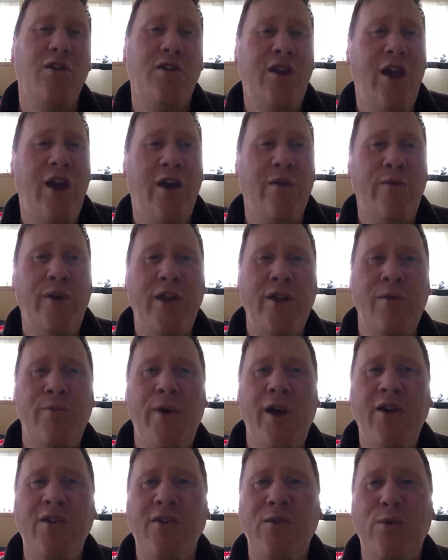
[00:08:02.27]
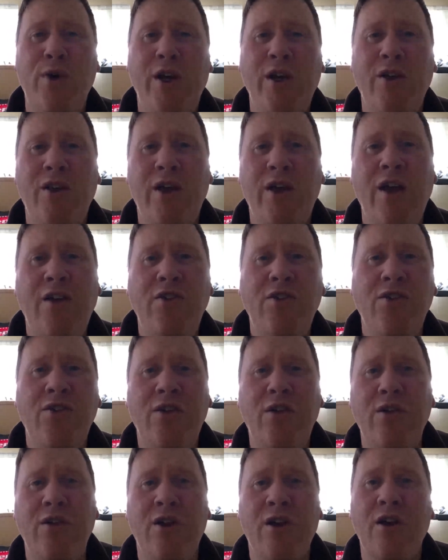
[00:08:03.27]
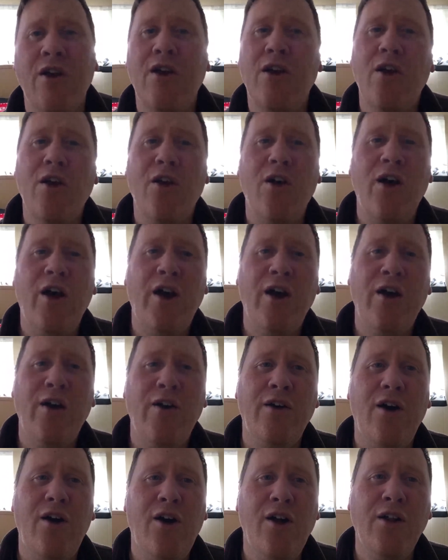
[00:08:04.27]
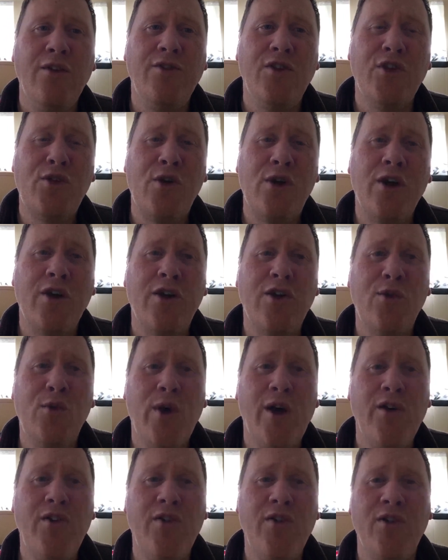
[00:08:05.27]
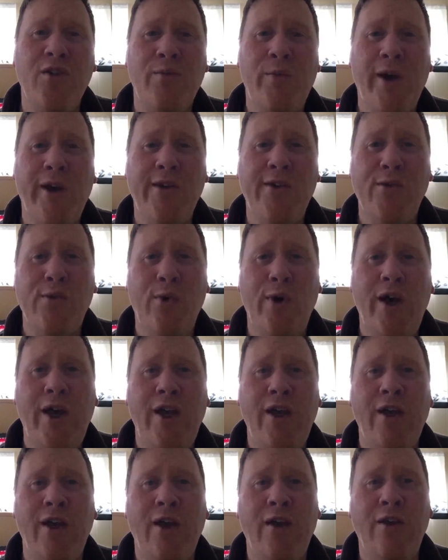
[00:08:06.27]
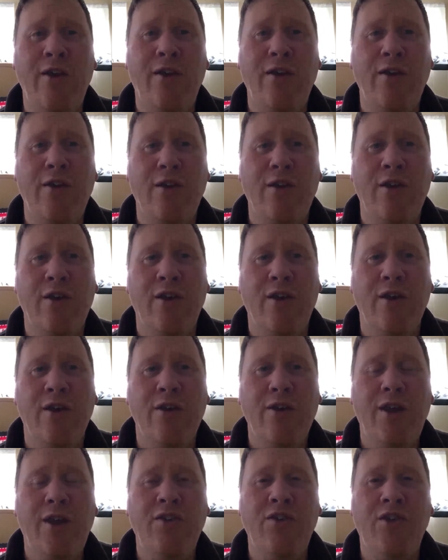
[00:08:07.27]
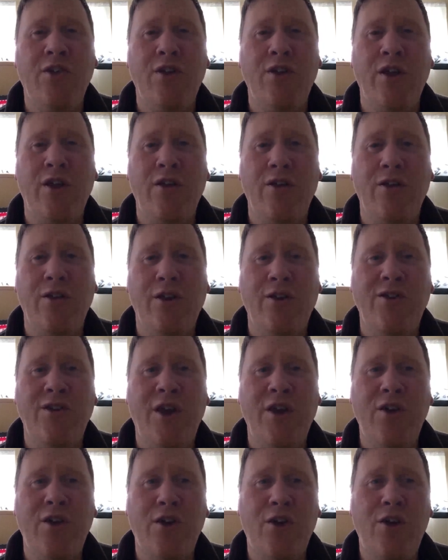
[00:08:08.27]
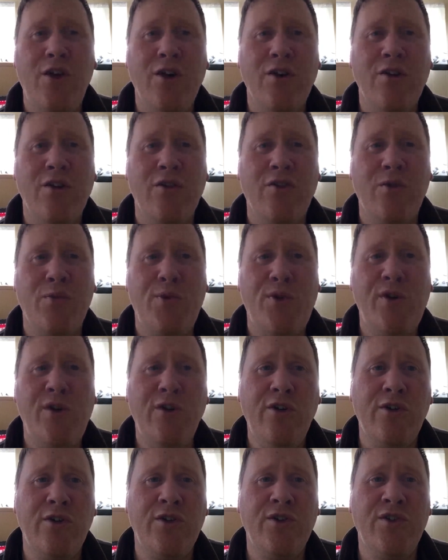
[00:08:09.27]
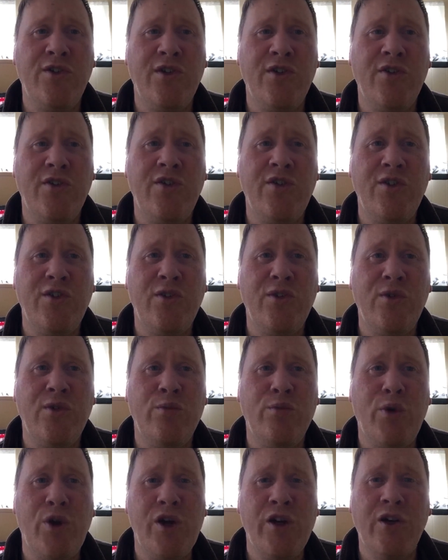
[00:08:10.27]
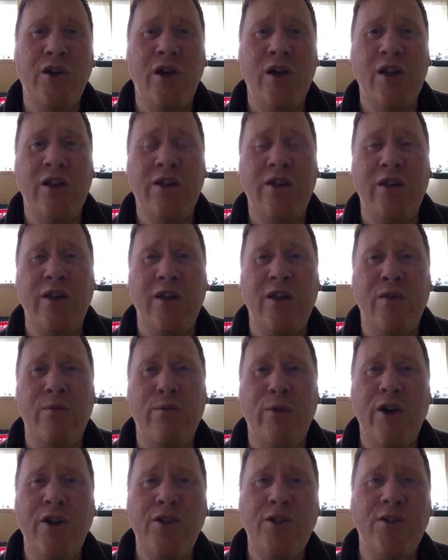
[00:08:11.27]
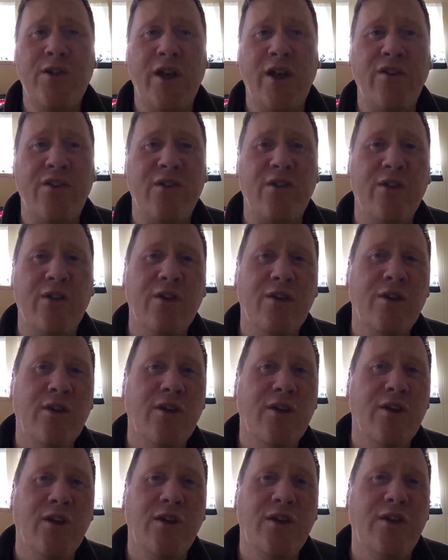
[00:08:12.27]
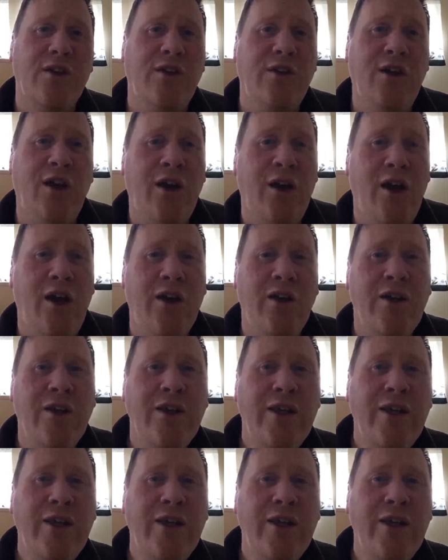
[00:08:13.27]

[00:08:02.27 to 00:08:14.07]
Yeah, I mean, the best way to answer all of the Kroenke questions, the best way, and that's not gonna hurt the supporters, is to boycott the merchandise. I